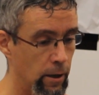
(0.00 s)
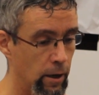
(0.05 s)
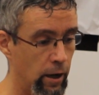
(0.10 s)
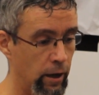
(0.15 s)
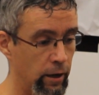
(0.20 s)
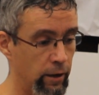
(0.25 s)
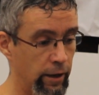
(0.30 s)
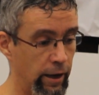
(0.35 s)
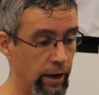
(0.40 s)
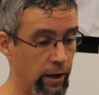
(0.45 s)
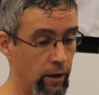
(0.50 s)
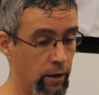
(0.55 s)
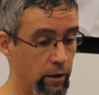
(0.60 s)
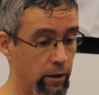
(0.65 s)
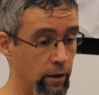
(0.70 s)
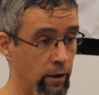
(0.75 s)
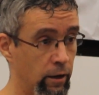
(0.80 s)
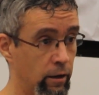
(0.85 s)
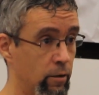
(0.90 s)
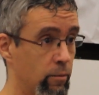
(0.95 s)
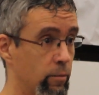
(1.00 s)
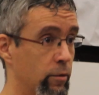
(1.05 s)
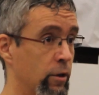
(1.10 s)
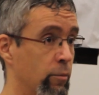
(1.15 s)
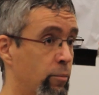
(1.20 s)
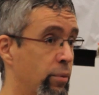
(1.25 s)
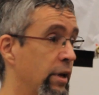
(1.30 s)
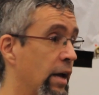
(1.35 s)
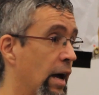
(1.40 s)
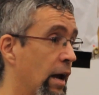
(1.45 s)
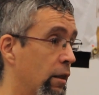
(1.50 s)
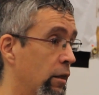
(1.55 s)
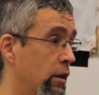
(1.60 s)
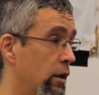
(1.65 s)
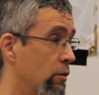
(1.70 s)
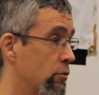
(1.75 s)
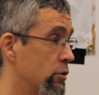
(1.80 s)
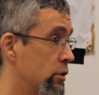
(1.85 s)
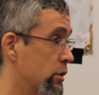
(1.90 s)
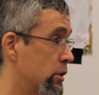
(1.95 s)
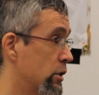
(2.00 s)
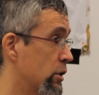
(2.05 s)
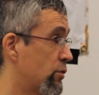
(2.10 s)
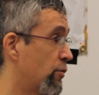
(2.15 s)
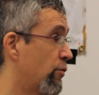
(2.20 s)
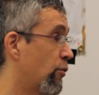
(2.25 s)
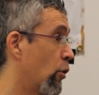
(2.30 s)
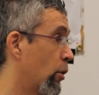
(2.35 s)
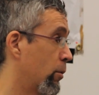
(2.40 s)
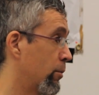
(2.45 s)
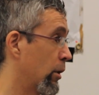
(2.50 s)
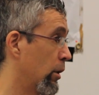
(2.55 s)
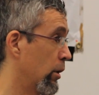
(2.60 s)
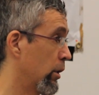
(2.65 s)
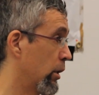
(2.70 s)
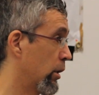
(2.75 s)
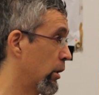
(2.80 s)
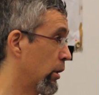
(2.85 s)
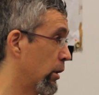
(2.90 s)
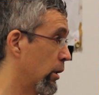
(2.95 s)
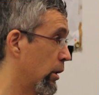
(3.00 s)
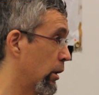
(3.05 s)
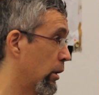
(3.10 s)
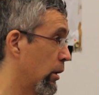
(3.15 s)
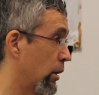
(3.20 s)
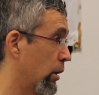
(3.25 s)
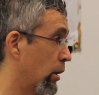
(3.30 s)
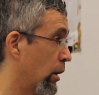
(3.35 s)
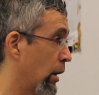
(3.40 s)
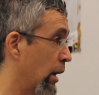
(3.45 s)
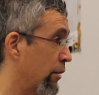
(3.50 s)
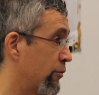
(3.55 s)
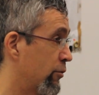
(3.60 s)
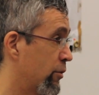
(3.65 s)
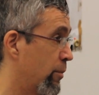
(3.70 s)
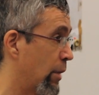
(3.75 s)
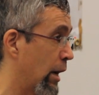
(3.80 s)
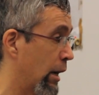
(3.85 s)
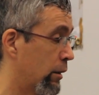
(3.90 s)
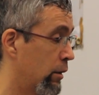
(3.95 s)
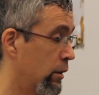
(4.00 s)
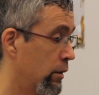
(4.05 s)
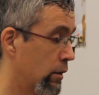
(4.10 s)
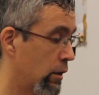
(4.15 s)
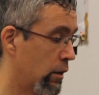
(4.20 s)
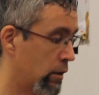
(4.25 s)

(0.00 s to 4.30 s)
and then the PRD, which is this formerly left party.